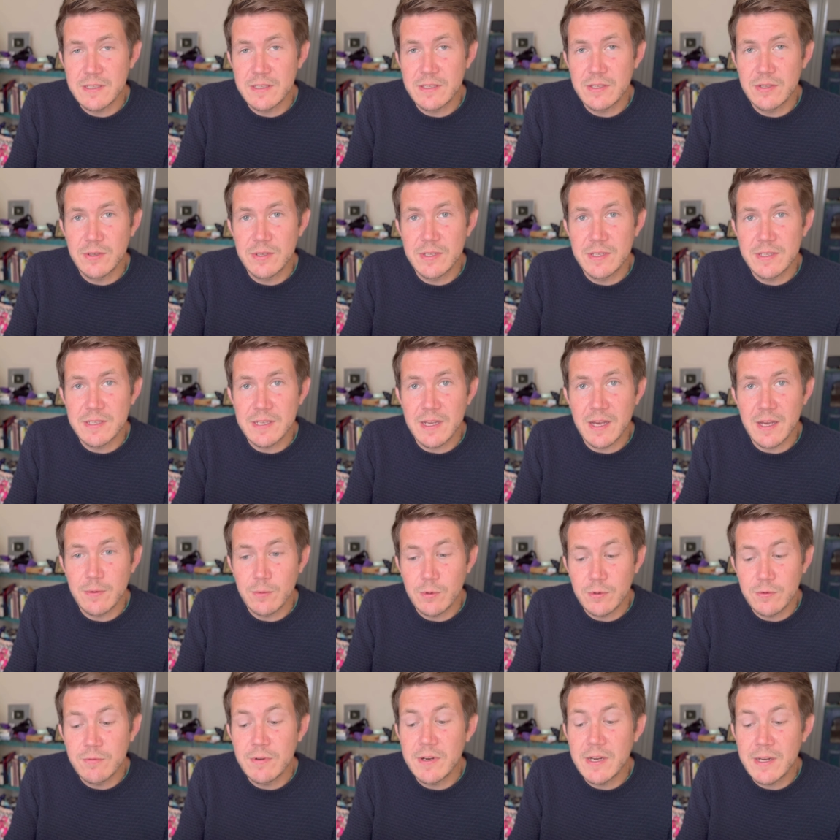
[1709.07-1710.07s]
to decide
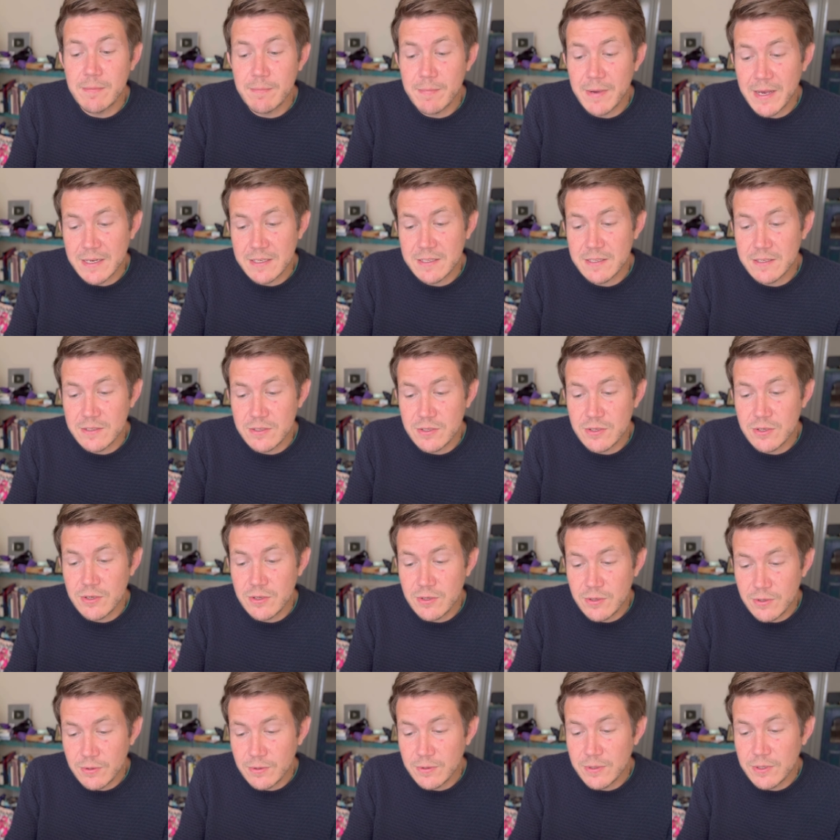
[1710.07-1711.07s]
what really matters to
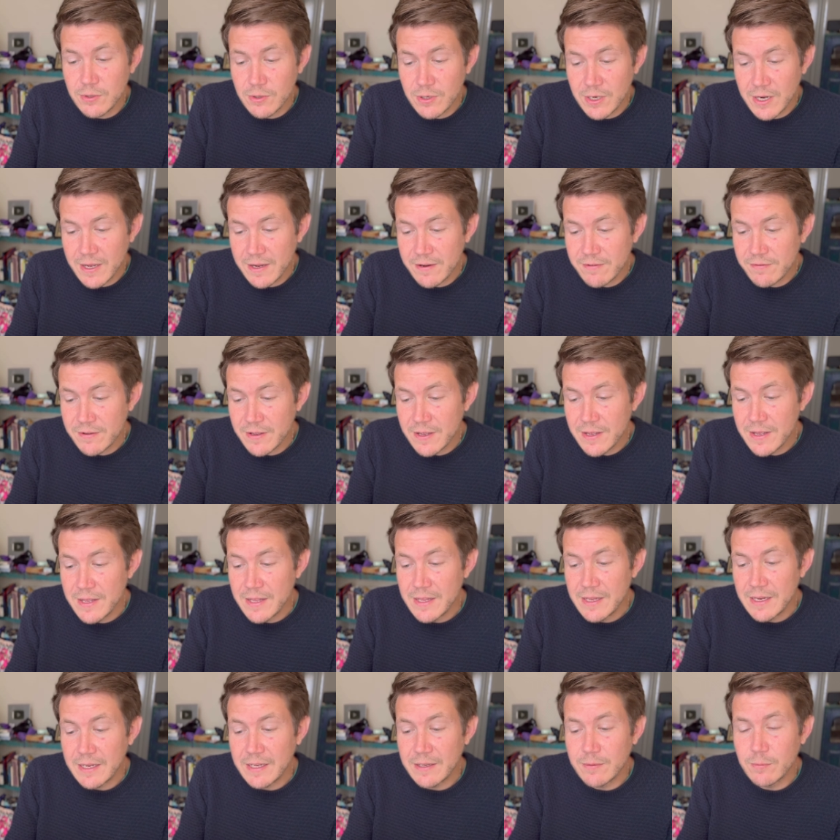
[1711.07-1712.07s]
you in your life
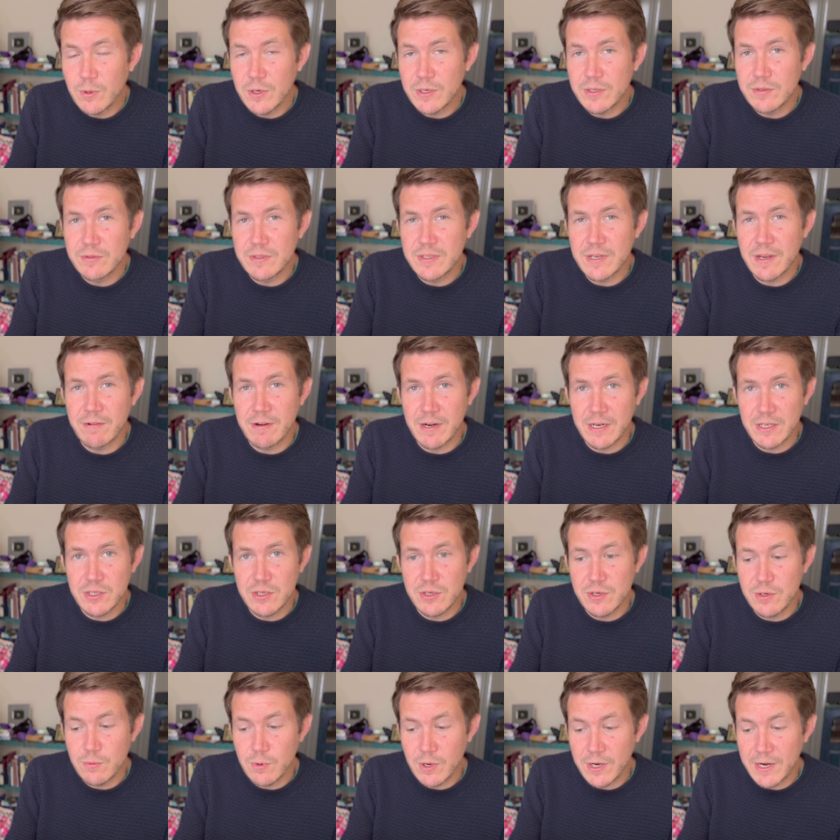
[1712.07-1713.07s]
and what direction
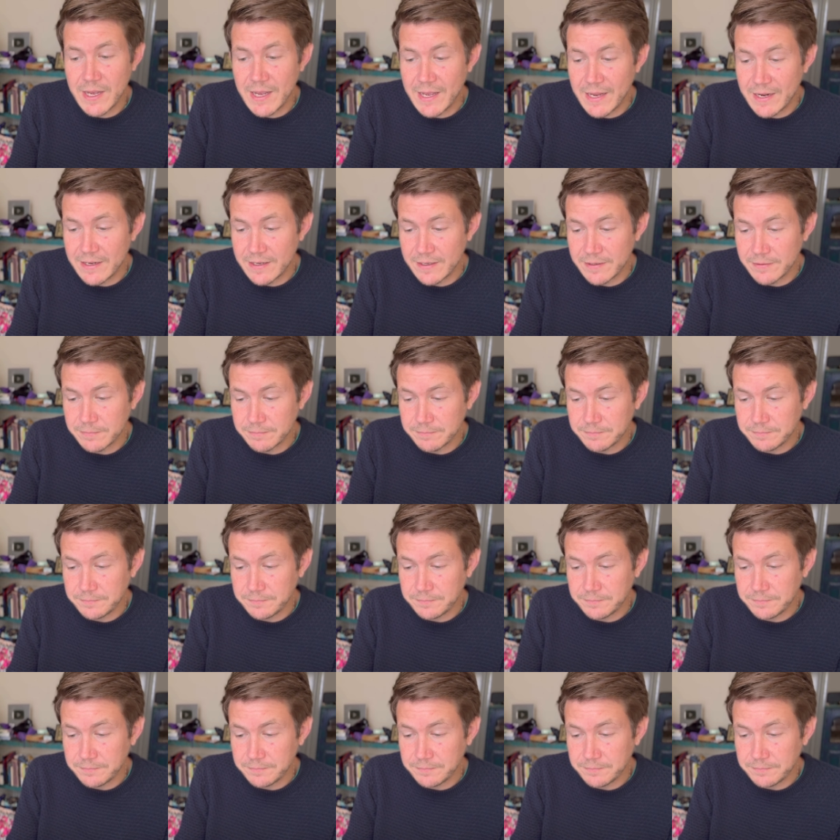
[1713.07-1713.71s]
you want to head in.